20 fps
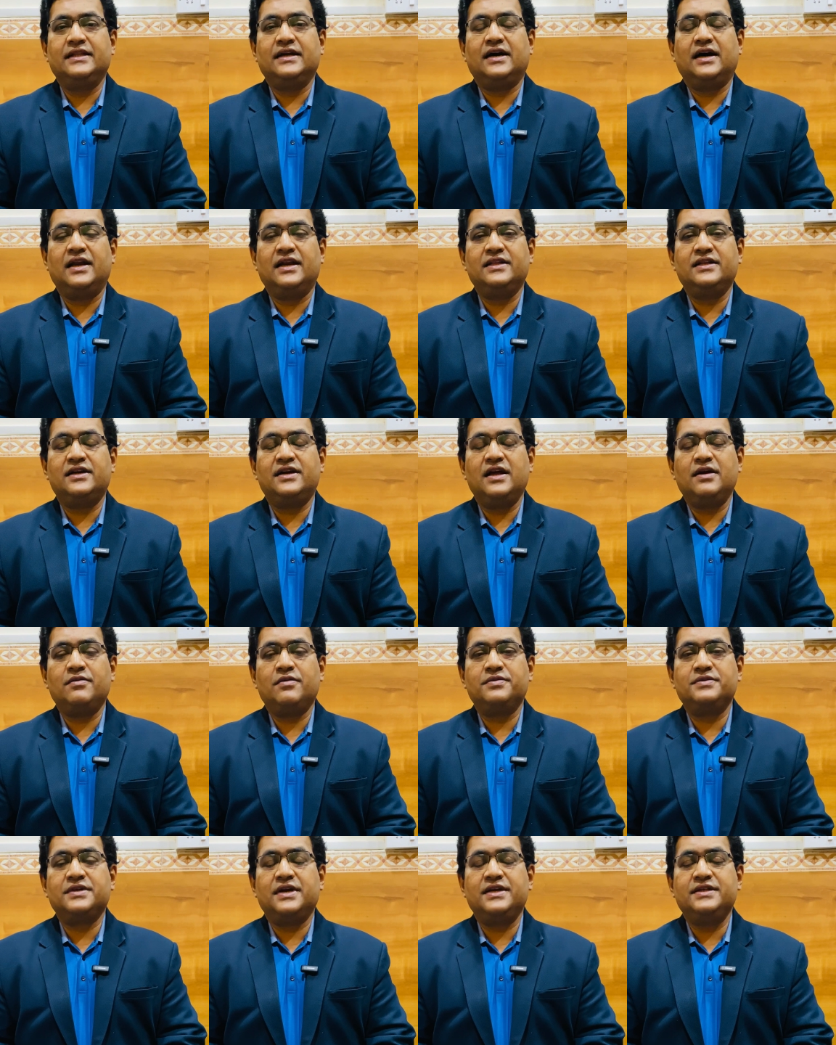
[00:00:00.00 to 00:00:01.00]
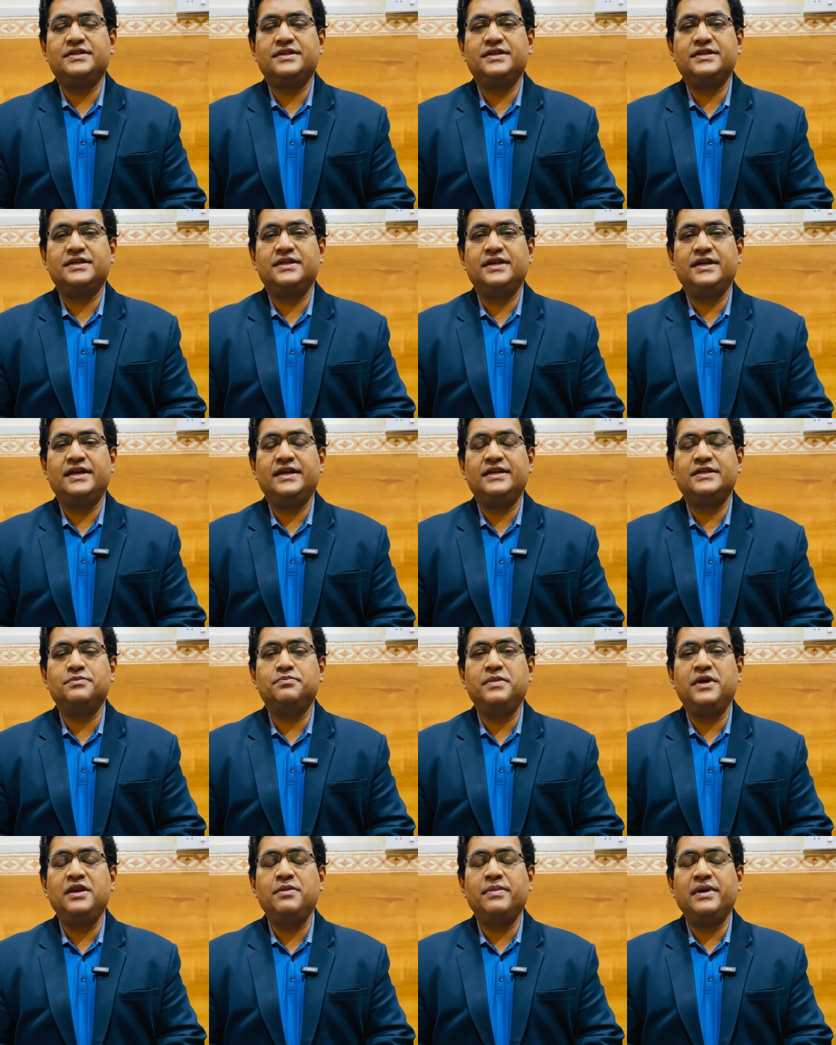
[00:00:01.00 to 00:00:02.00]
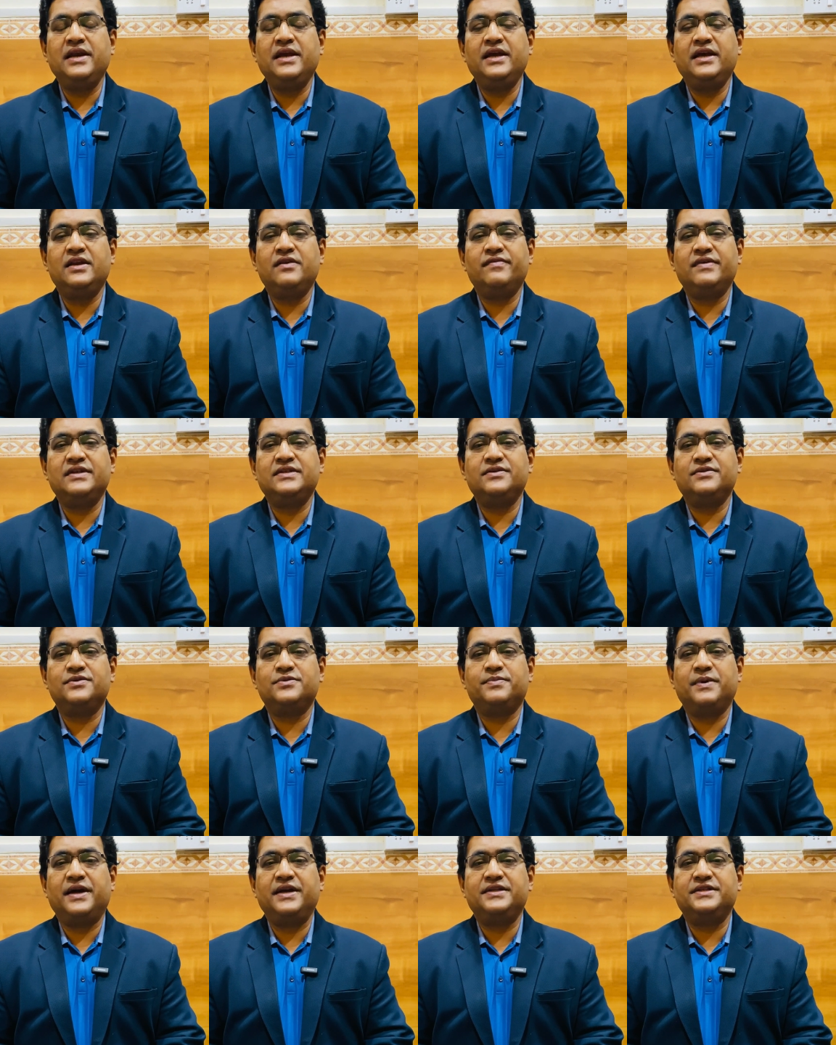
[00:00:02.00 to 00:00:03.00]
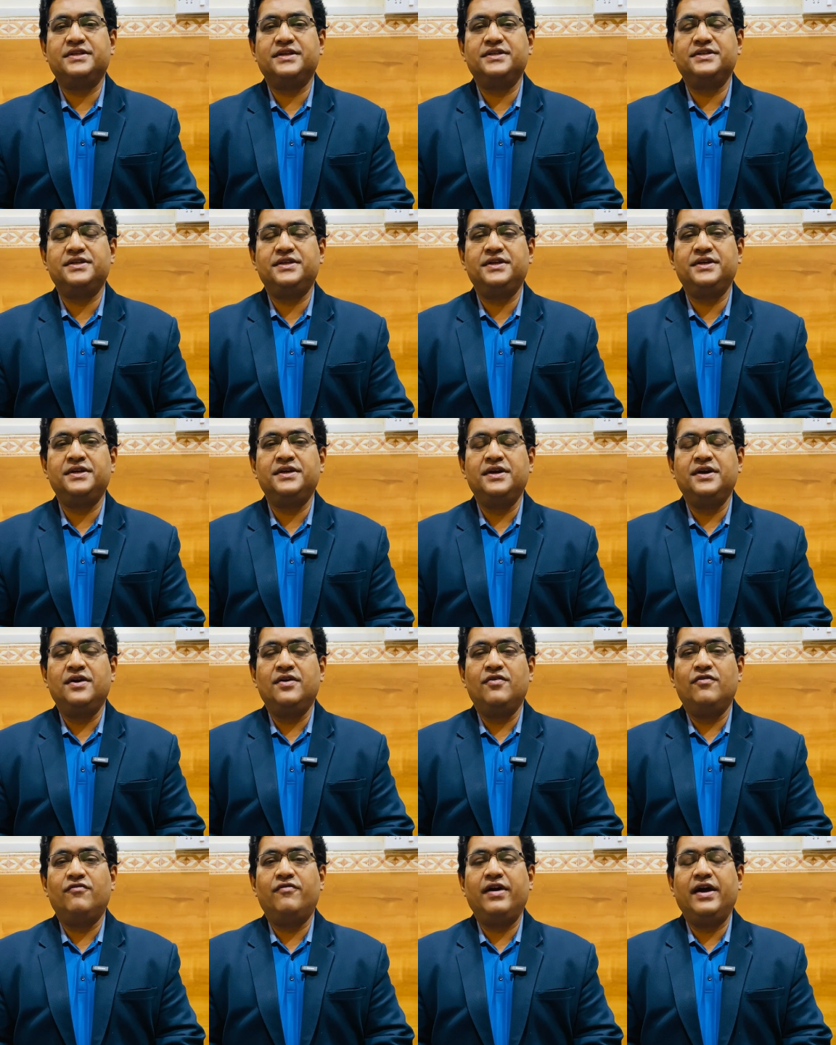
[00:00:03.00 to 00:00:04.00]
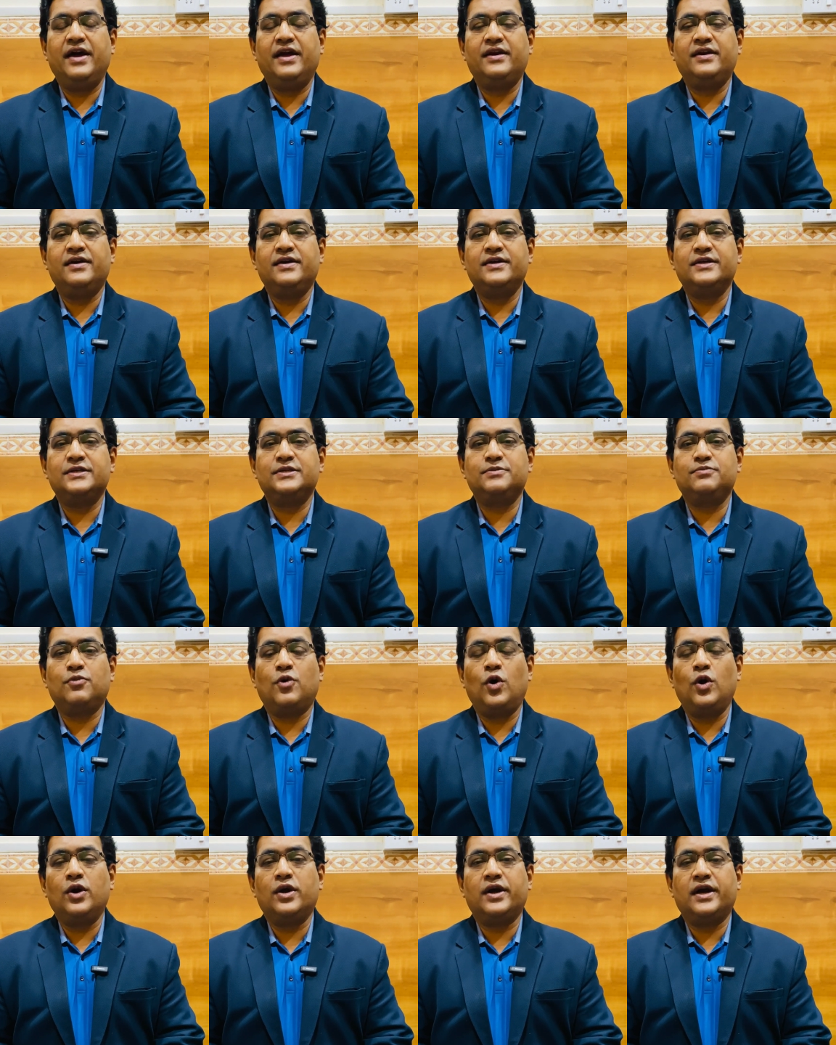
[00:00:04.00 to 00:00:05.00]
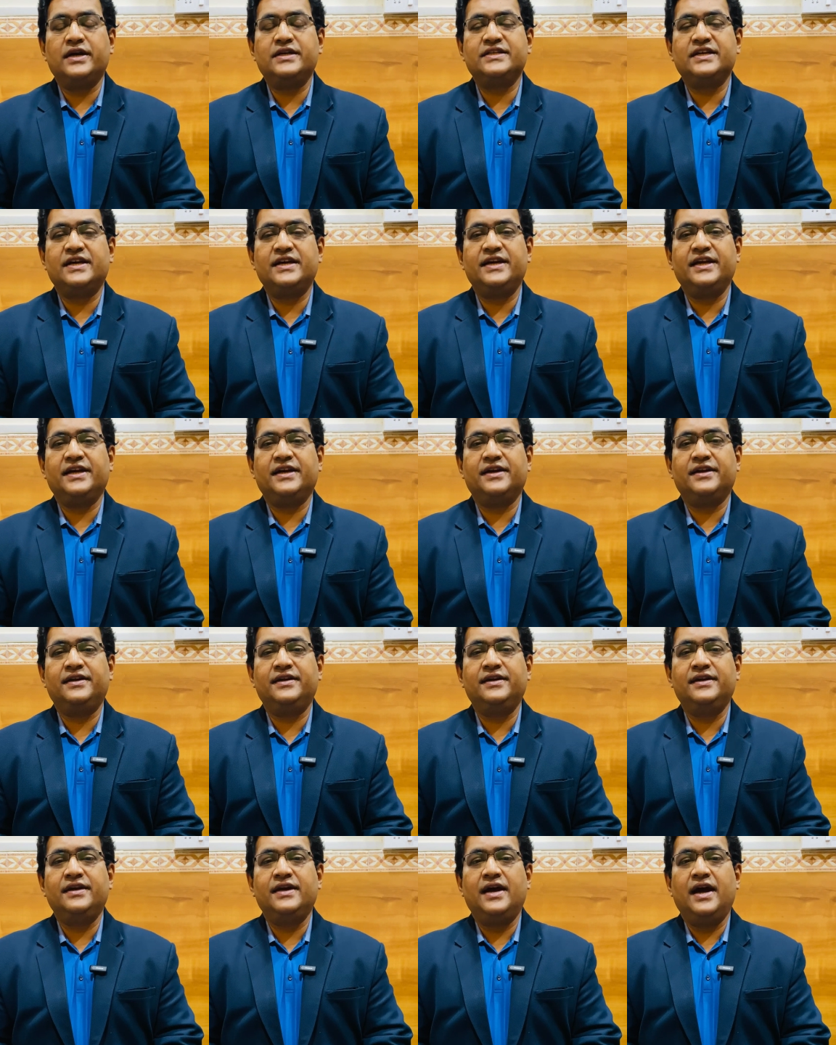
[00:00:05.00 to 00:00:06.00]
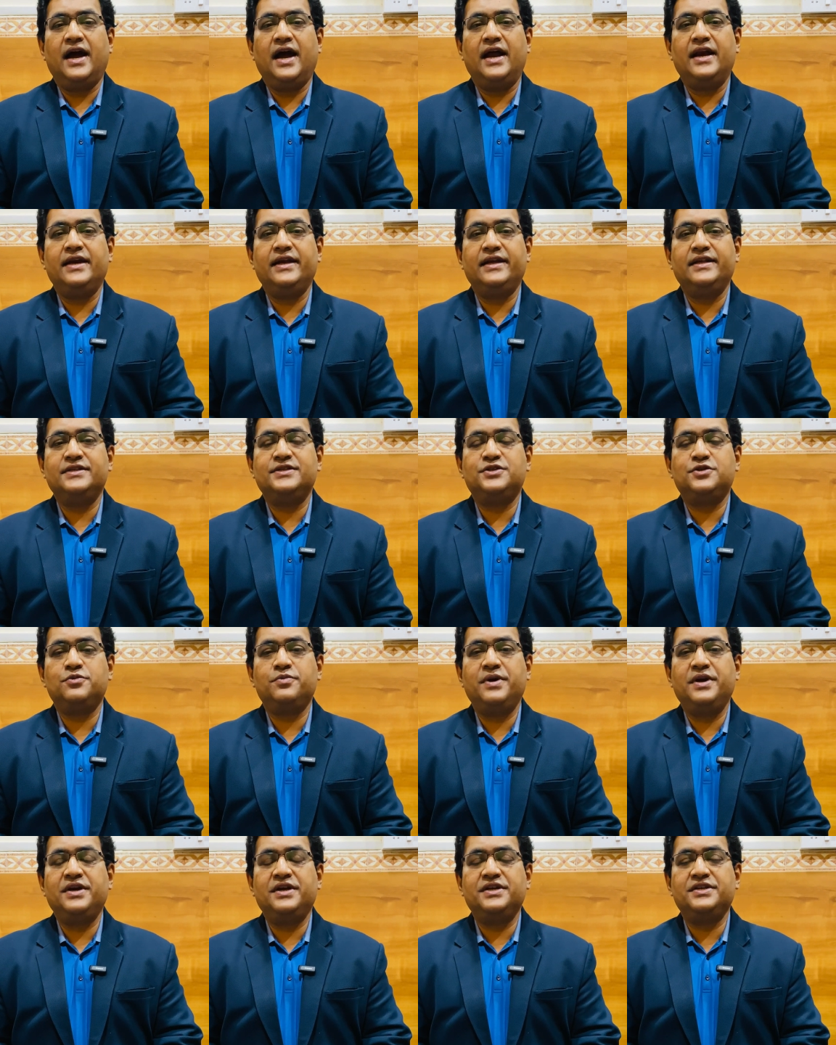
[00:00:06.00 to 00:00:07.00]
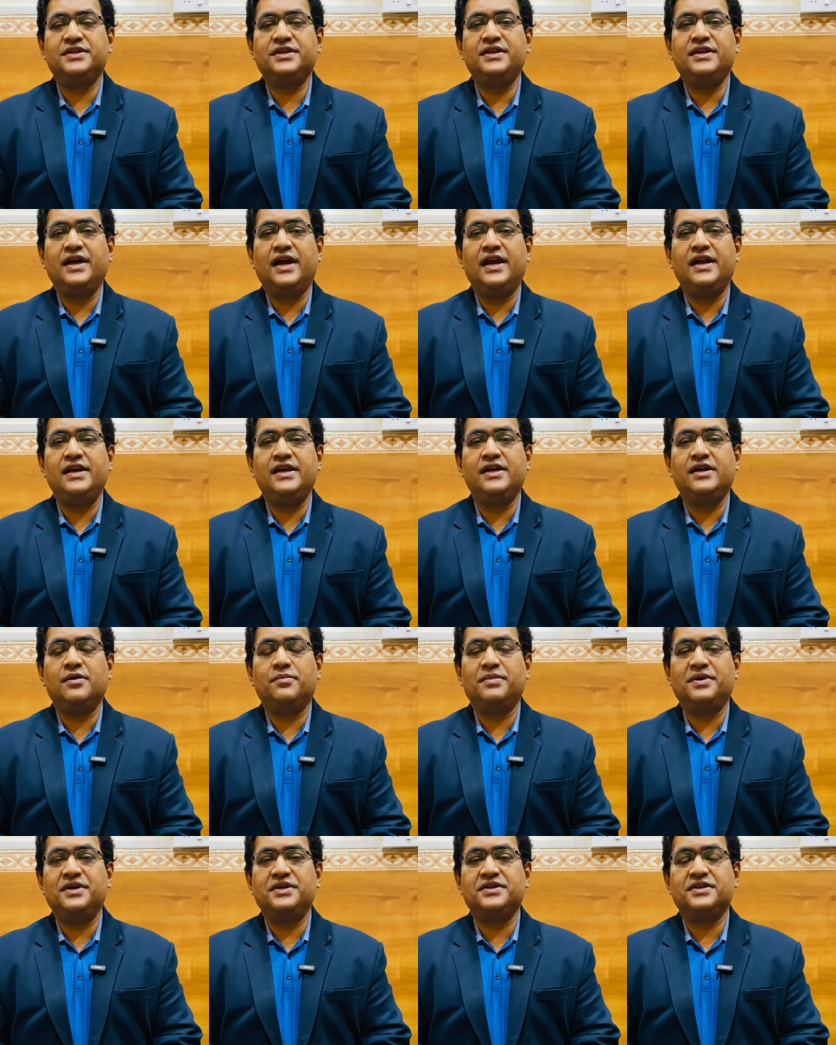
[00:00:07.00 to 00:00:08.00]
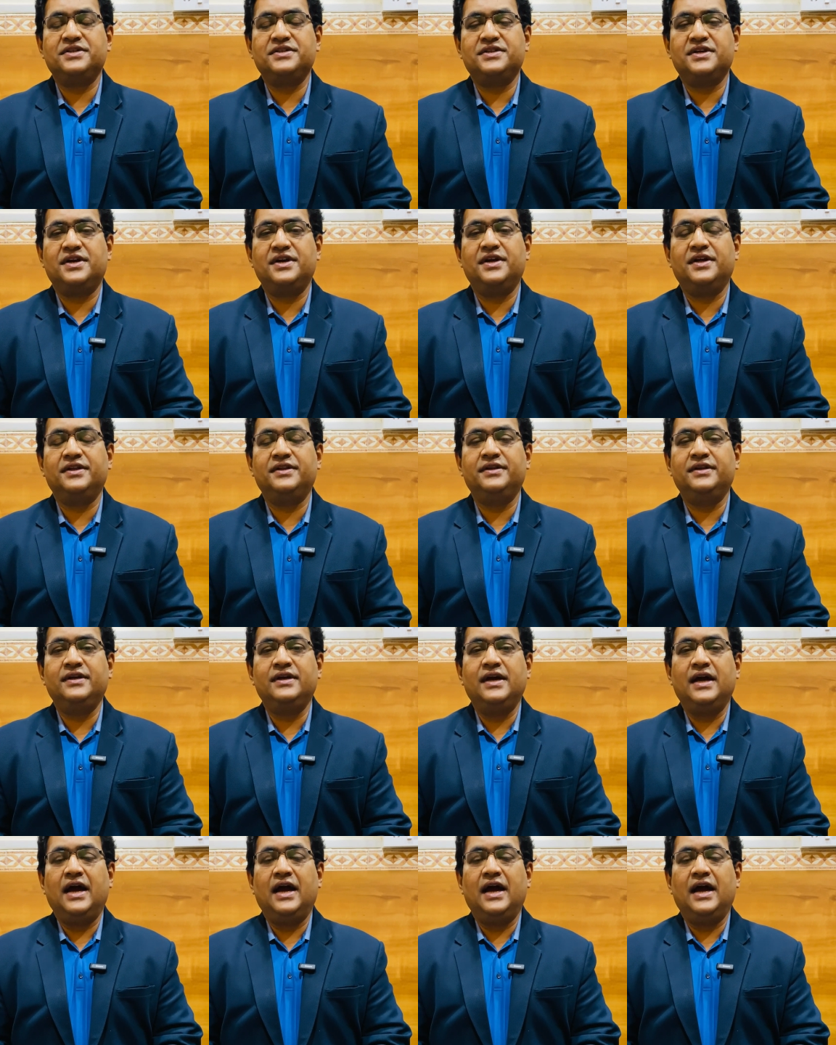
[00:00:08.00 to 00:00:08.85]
The another type of spine surgery is minimally invasive spine surgery, where small cuts are taken and instrumentation and decompressions are done.